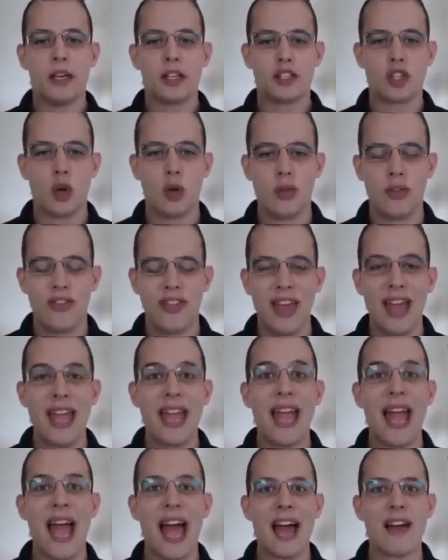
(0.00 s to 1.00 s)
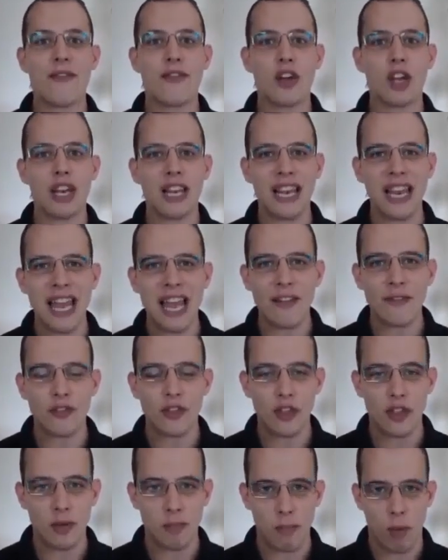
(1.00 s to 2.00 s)
So they have
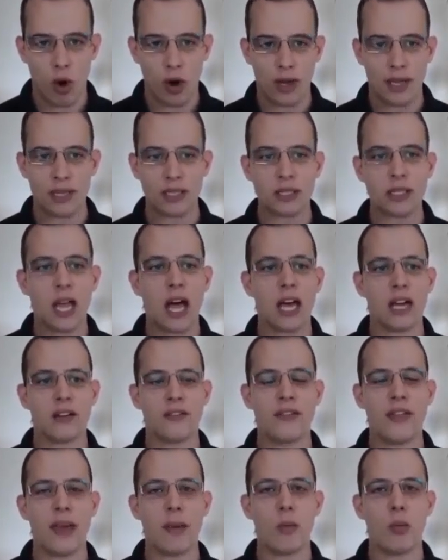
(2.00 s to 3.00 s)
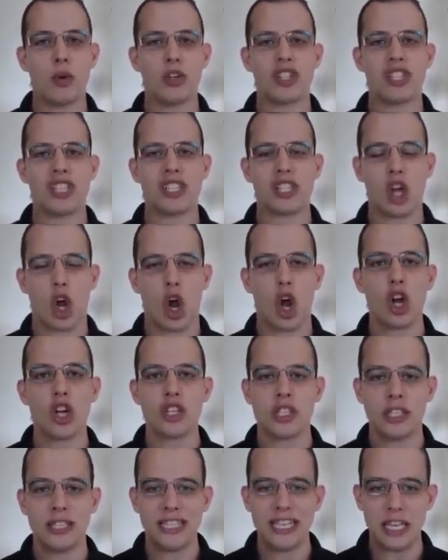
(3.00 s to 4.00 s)
left the market, a lot of them, which has
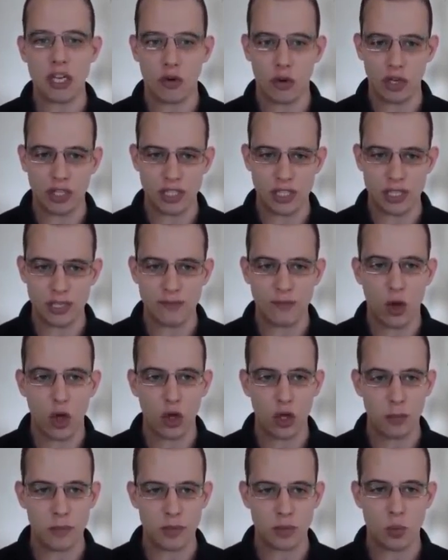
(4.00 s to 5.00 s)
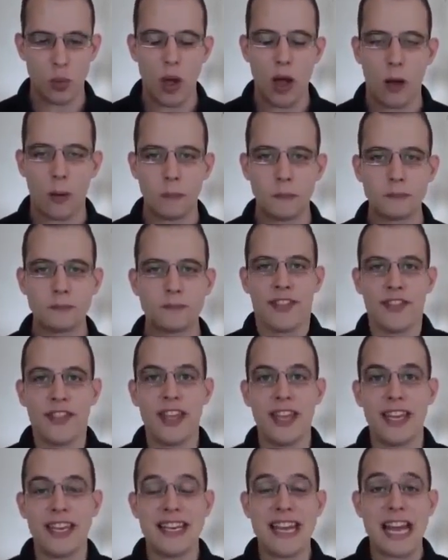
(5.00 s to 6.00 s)
caused the decreases in volume as well.
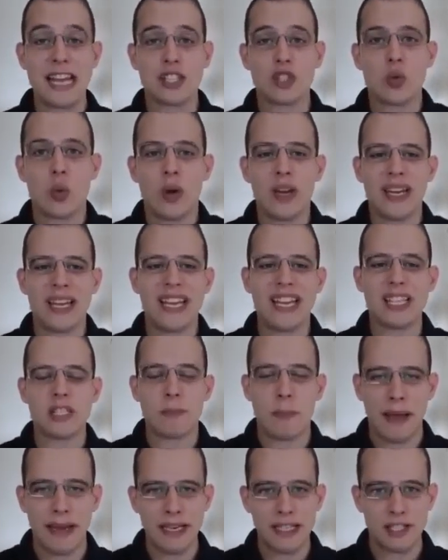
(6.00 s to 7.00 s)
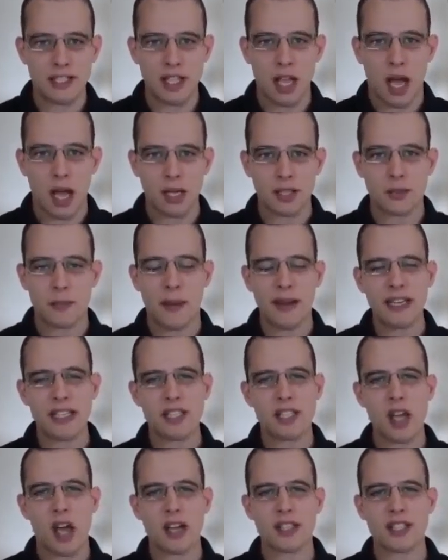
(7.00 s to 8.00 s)
The next one is penny stocks. Penny
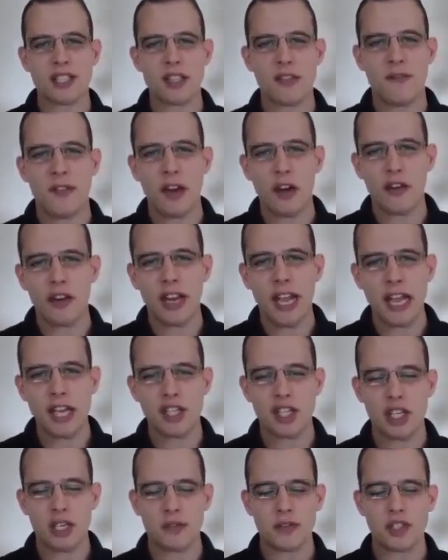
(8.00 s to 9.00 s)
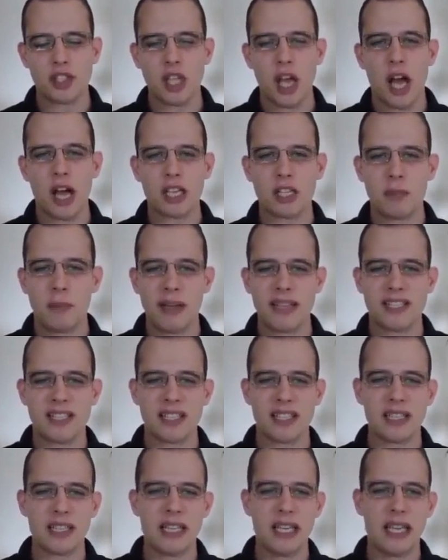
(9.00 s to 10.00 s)
stocks is a variation of stocks.
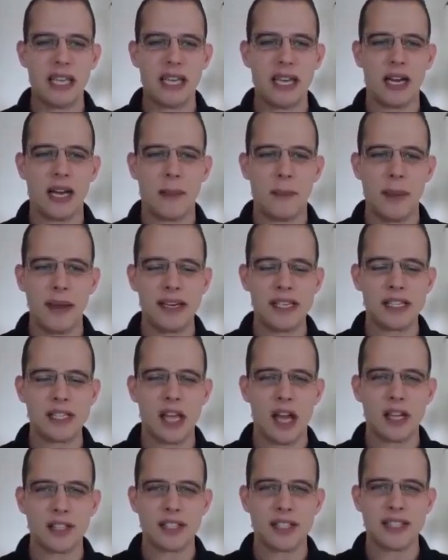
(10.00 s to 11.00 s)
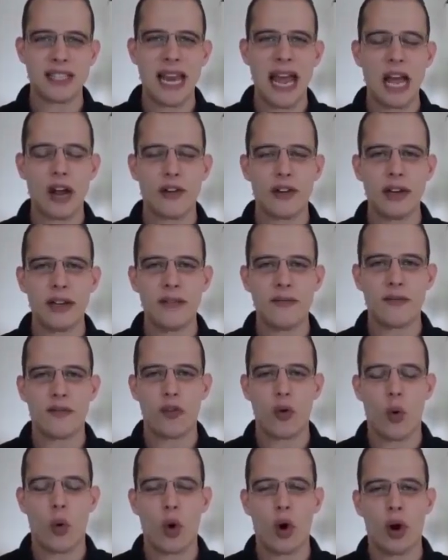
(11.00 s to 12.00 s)
Basically, penny stocks is an acronym
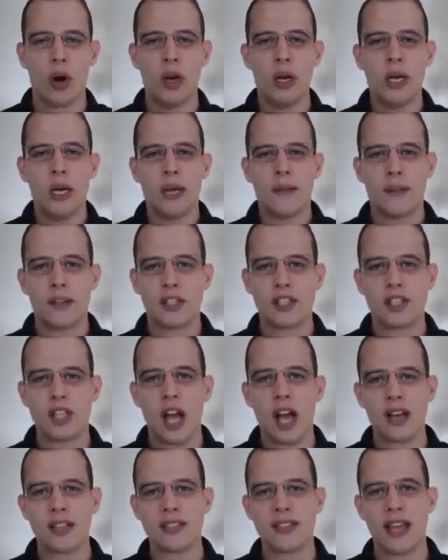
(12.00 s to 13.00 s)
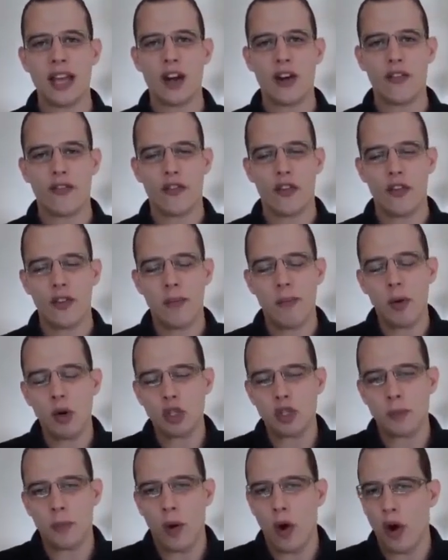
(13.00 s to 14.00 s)
for the stocks that are, for the
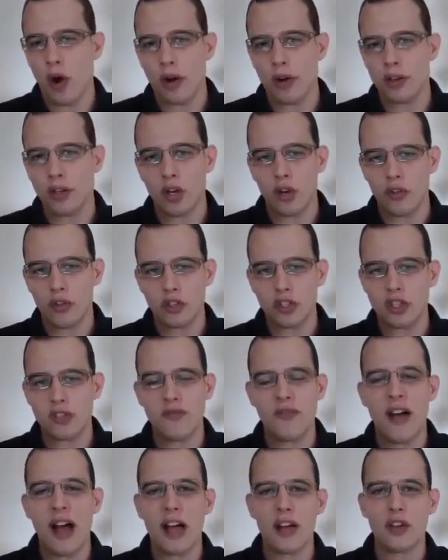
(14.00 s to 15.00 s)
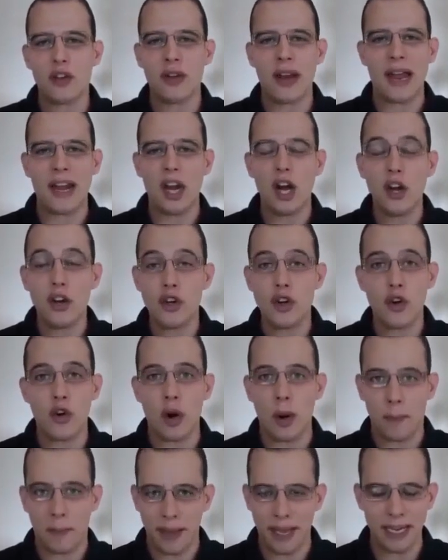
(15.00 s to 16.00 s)
most part, you know, they're just valued at under
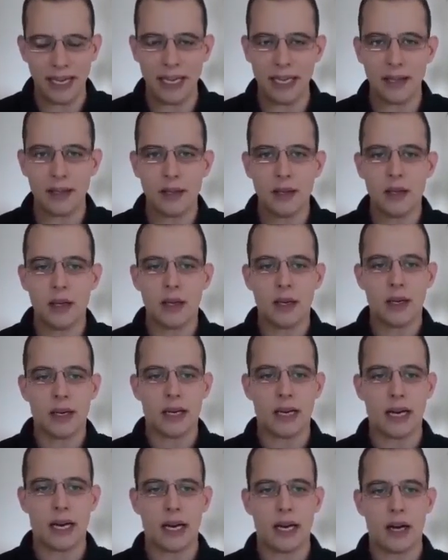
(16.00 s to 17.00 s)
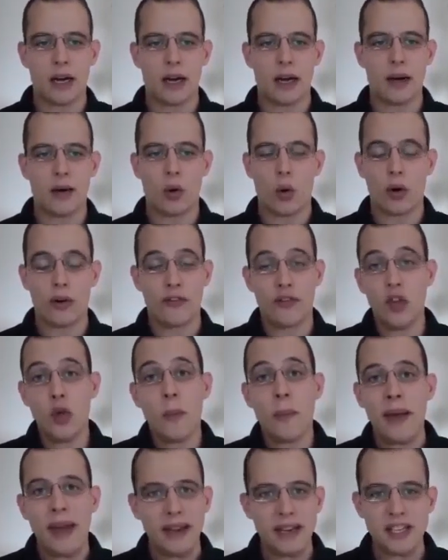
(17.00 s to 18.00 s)
a penny. Or a
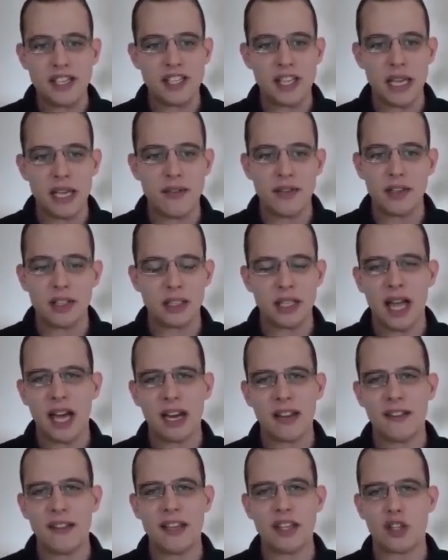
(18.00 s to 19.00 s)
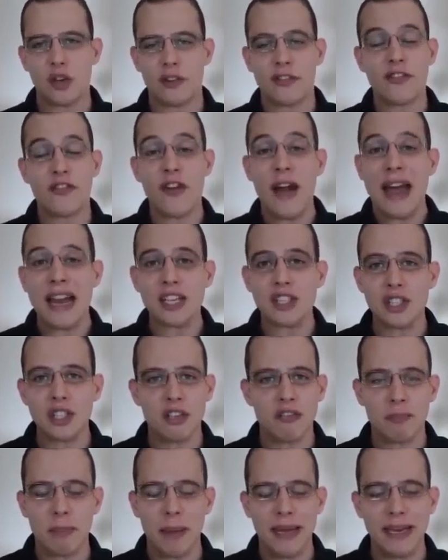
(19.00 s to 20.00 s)
few pennies even. A lot of these are
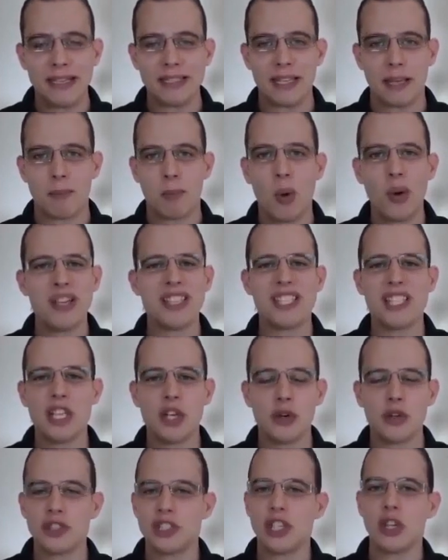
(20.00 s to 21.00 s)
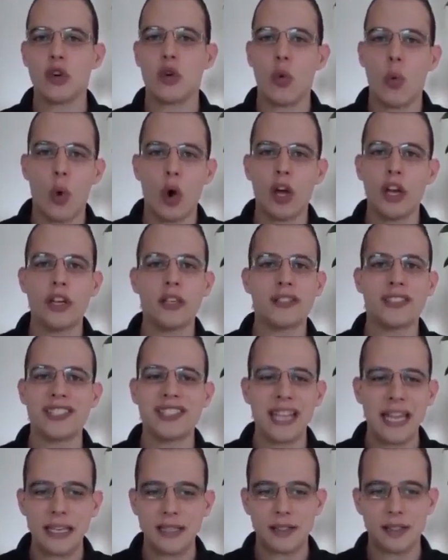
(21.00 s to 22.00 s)
fraction of pennies, like 0.001
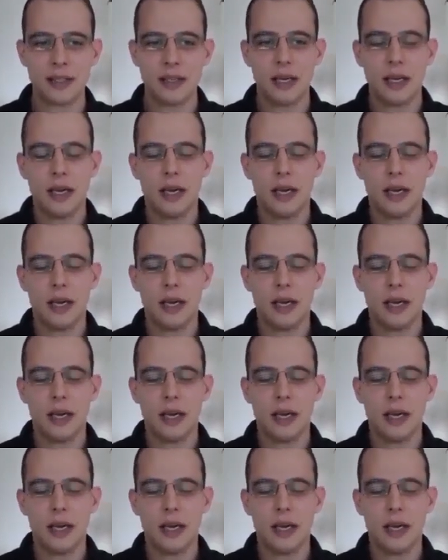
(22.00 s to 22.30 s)
cent.